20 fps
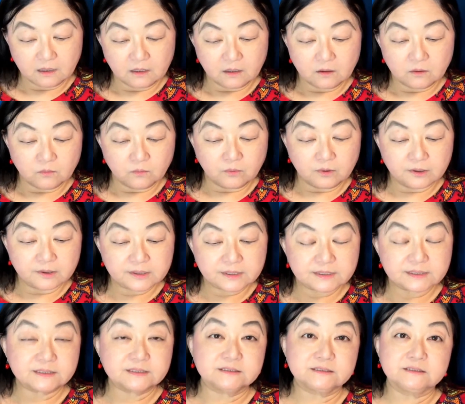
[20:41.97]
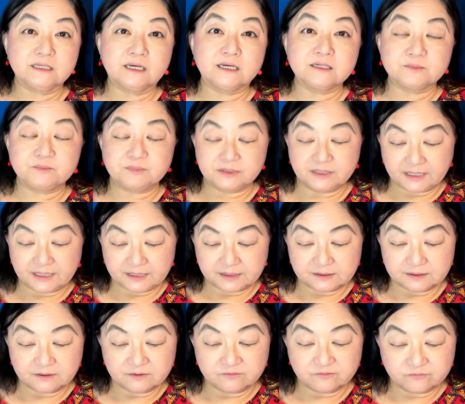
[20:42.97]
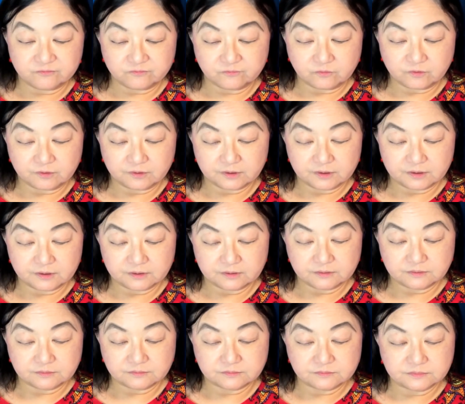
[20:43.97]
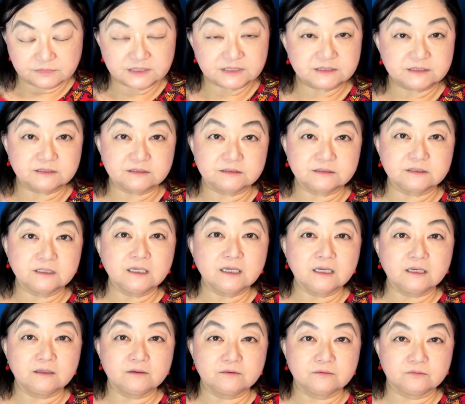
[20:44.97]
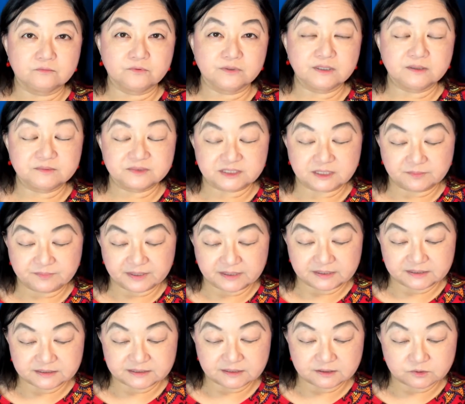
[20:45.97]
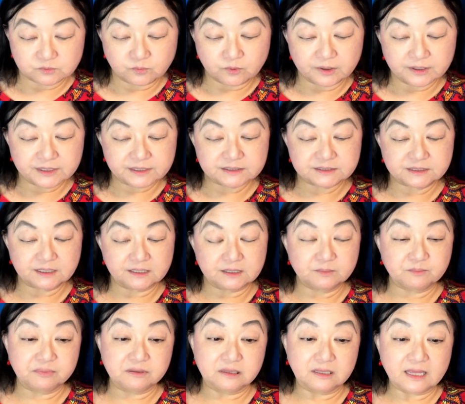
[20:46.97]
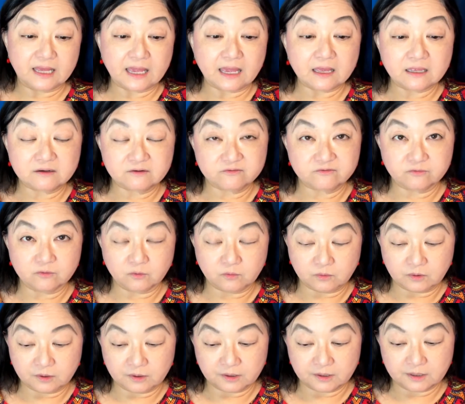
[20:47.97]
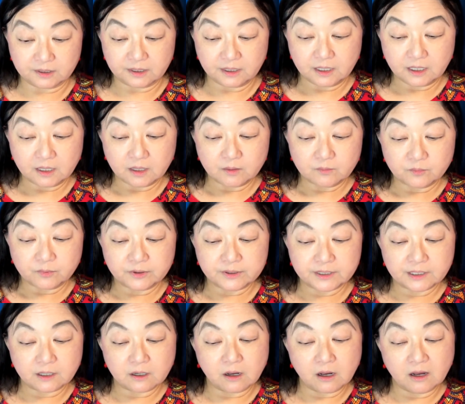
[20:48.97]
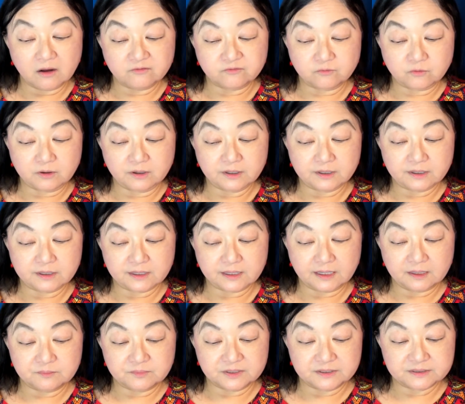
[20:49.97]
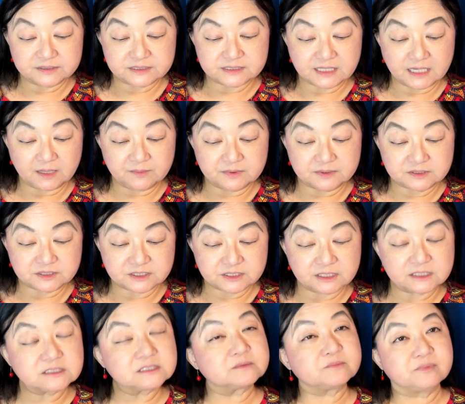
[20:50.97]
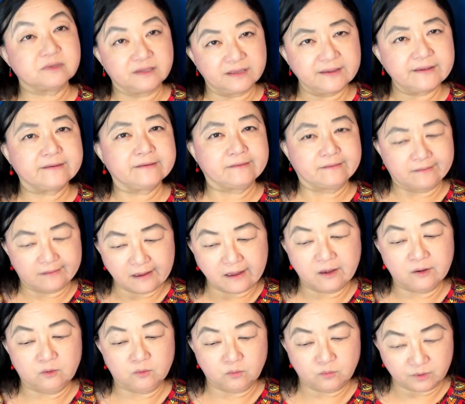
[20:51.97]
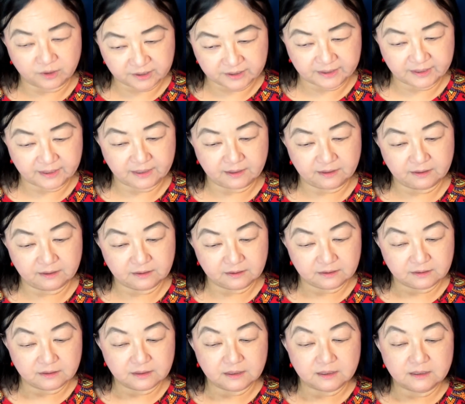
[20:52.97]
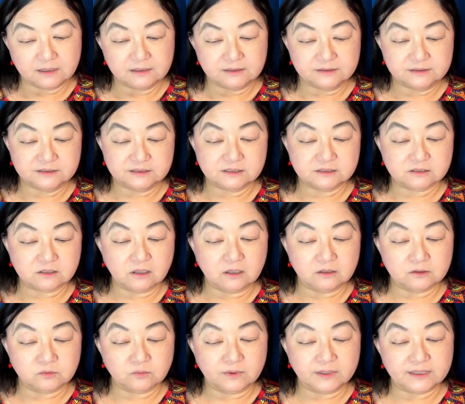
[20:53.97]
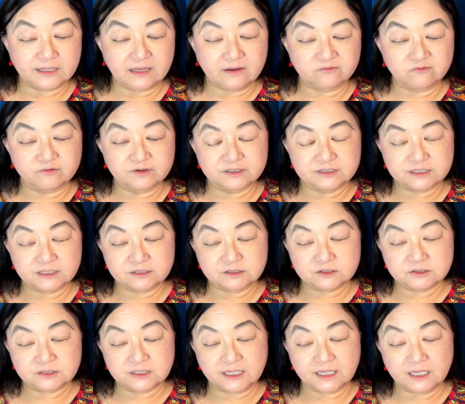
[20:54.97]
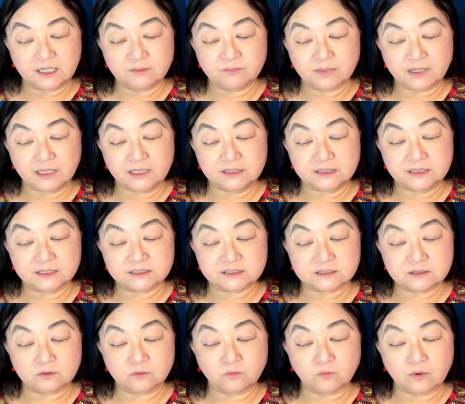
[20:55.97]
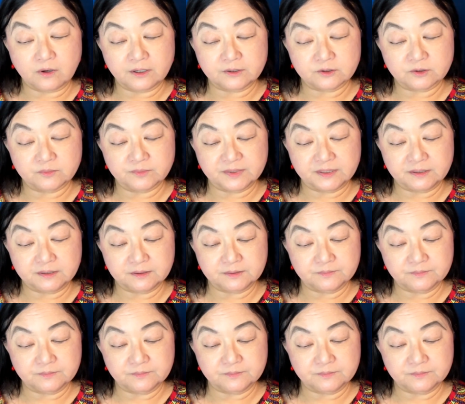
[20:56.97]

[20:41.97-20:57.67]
Work is not a plan of work. This is William J. Bennett says, work is not a plan for work. Putting off work can be the same as just plain not working. This is called What Have We Done Today by Nixon Waterman.